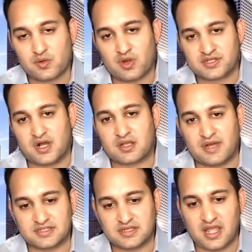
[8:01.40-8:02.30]
want to talk
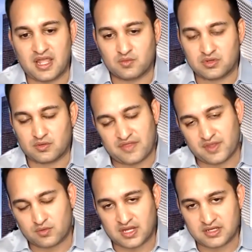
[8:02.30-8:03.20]
about today, and I
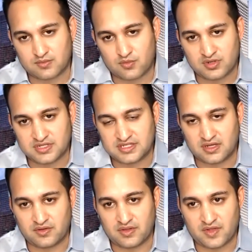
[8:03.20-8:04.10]
think we'll get into more
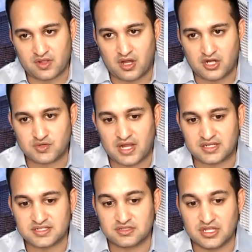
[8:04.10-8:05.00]
detail in the contract,
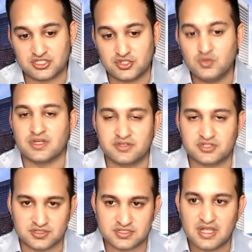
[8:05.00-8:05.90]
is due
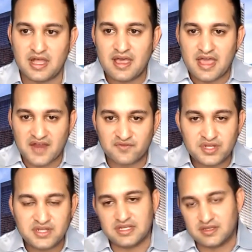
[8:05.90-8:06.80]
diligence.
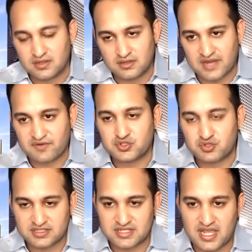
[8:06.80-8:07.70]
Every deal, every
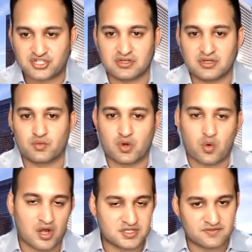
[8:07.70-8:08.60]
transaction
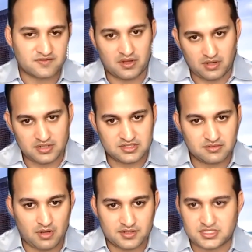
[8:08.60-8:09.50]
requires
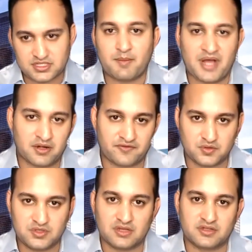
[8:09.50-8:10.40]
some amount of
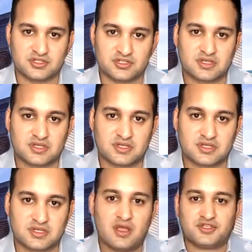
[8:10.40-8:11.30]
due diligence.
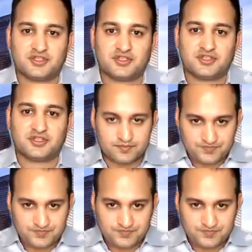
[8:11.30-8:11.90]
So